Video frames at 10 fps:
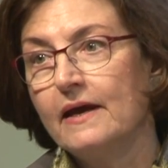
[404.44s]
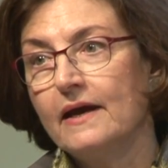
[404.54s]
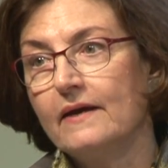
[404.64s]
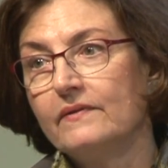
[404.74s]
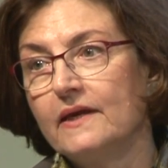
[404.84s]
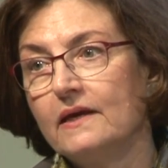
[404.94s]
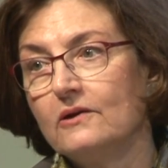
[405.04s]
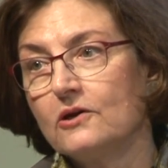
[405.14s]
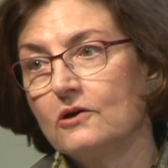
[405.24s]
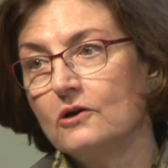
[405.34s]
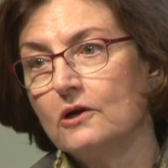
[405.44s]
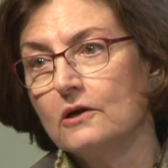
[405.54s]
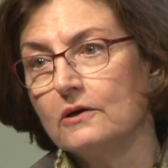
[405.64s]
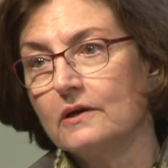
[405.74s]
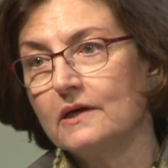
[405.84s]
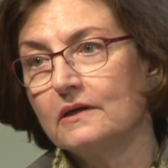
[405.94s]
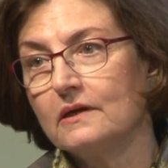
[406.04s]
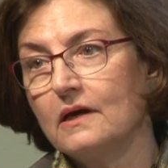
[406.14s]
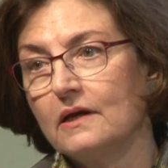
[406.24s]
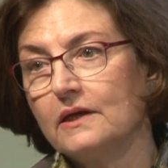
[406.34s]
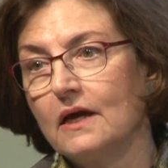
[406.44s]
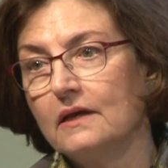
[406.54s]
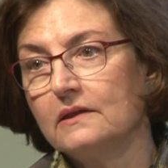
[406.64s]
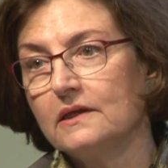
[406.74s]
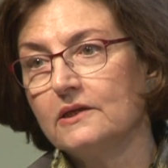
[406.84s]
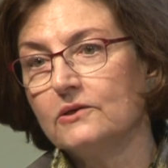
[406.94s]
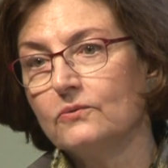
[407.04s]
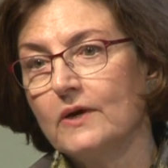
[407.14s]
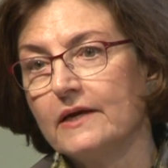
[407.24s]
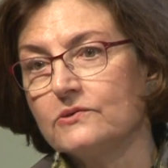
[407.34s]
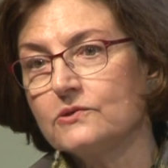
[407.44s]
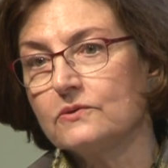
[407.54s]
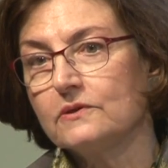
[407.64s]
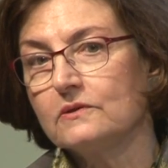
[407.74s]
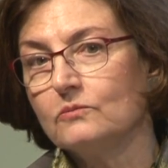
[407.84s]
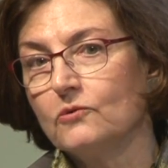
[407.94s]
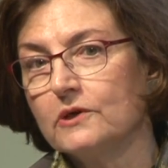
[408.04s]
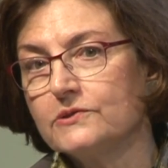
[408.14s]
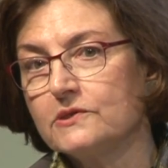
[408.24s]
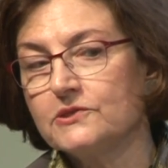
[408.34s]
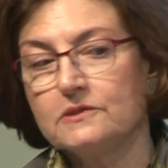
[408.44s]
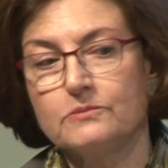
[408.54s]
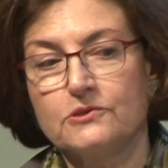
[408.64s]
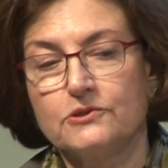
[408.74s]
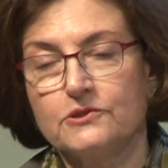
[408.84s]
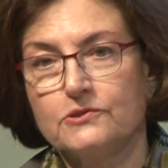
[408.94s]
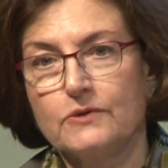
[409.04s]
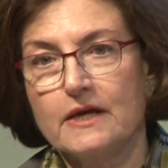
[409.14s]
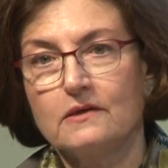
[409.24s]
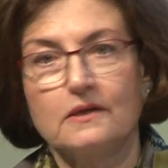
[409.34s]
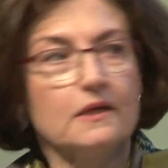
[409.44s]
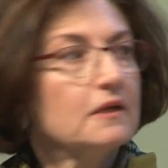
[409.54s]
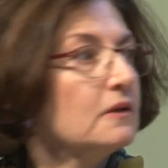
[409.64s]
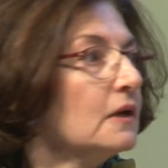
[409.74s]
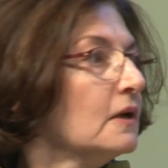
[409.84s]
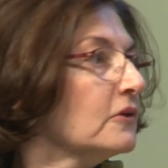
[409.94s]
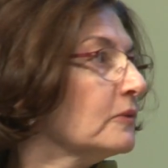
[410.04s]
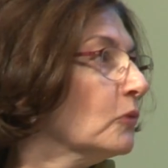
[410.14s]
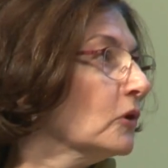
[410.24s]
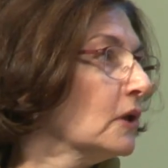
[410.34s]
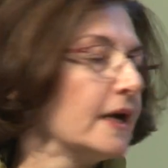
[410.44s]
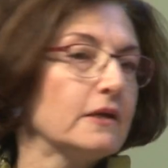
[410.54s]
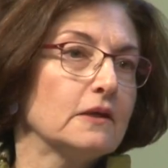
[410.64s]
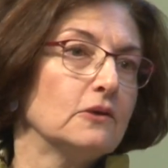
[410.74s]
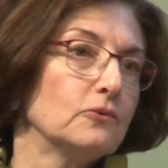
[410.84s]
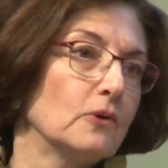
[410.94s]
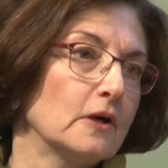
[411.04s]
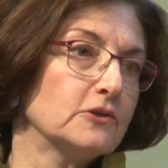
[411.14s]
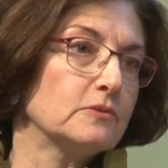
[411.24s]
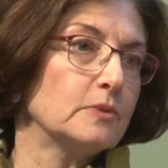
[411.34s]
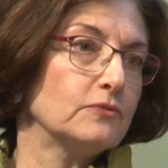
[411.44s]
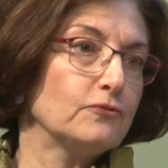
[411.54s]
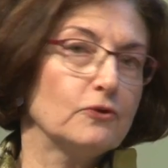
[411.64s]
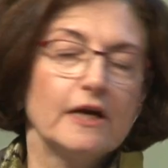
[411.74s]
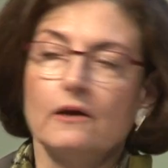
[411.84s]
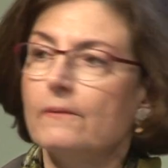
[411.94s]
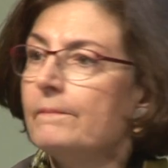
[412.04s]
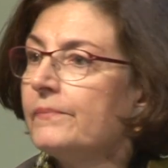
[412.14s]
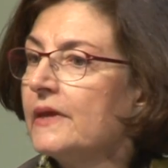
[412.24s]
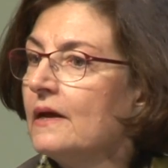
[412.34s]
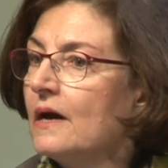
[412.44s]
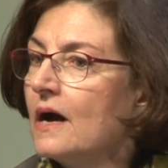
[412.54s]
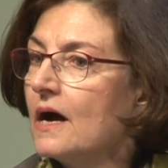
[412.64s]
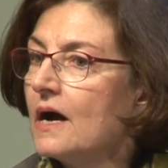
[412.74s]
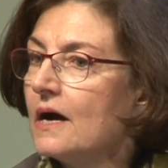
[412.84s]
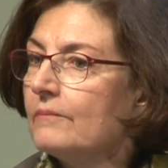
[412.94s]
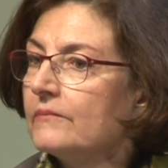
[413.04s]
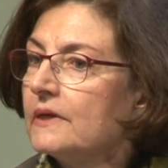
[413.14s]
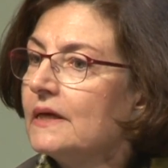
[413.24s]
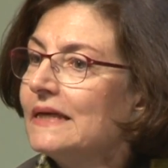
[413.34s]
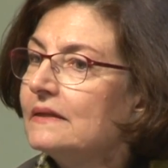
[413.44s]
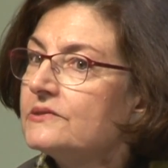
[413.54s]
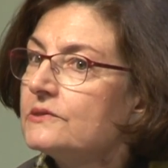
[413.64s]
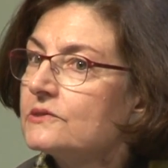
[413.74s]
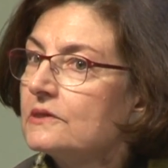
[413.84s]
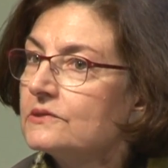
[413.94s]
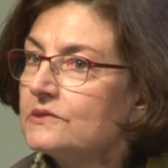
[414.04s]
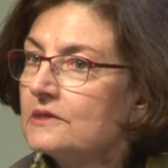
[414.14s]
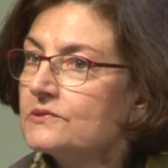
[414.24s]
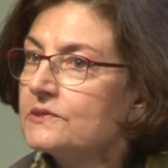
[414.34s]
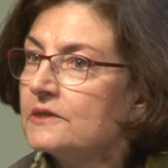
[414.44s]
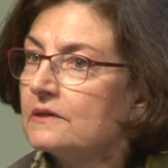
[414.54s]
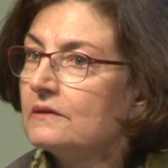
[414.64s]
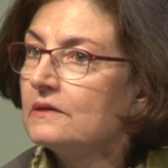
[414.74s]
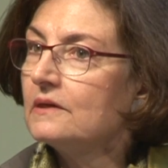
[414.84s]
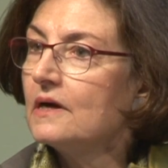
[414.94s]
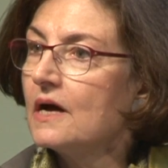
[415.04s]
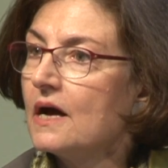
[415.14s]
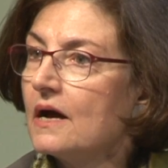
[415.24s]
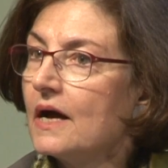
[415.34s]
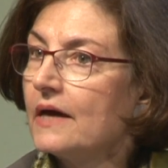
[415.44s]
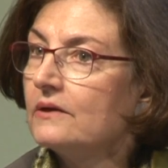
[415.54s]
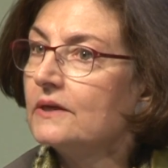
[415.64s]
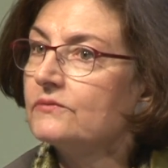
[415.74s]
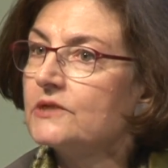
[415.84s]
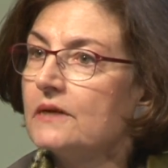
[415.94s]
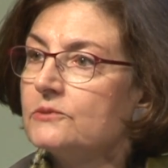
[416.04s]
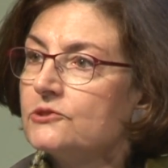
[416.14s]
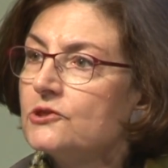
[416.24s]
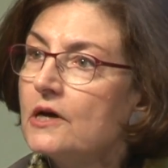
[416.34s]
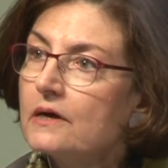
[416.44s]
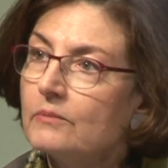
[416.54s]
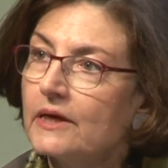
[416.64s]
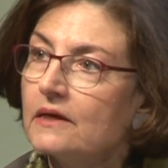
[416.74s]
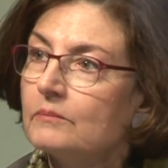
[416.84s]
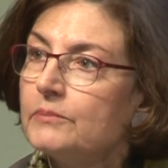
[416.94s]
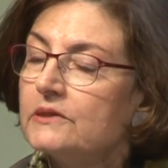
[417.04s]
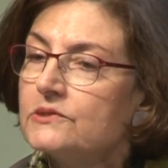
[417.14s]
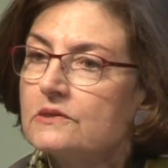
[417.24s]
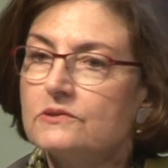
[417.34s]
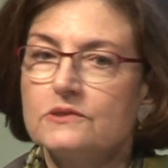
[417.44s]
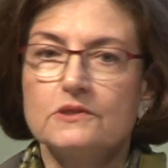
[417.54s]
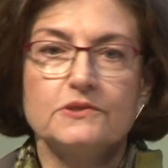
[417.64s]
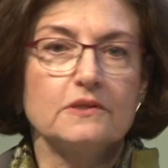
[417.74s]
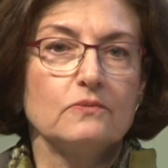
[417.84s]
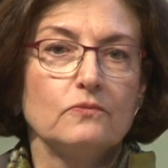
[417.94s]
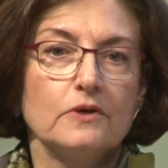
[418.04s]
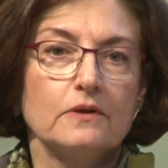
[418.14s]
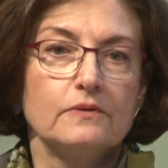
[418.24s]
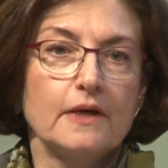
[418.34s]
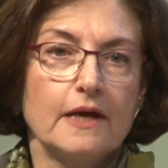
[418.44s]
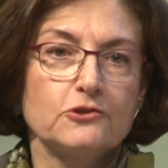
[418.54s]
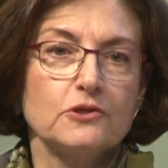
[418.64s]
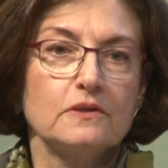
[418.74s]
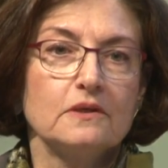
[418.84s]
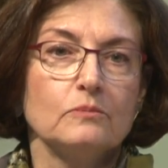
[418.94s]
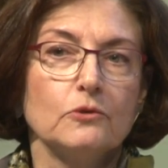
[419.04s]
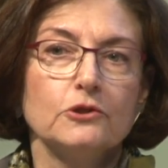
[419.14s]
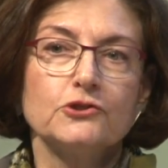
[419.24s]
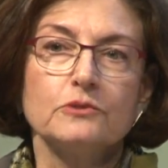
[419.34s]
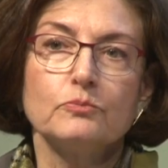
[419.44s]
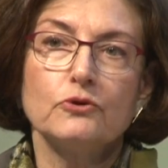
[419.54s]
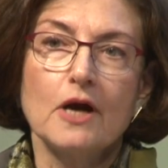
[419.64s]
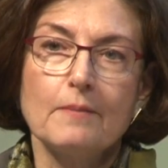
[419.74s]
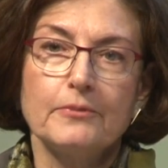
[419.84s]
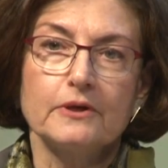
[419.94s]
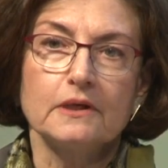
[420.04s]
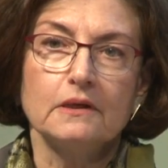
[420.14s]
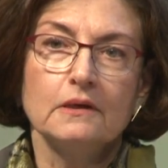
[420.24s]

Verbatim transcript: and they occur in a nonlinear way, so that the more systems are dysregulated, the more likely you are to be frail. Um, this is consistent. Uh, I don't have time to talk about it, but it's consistent with actually the emergent property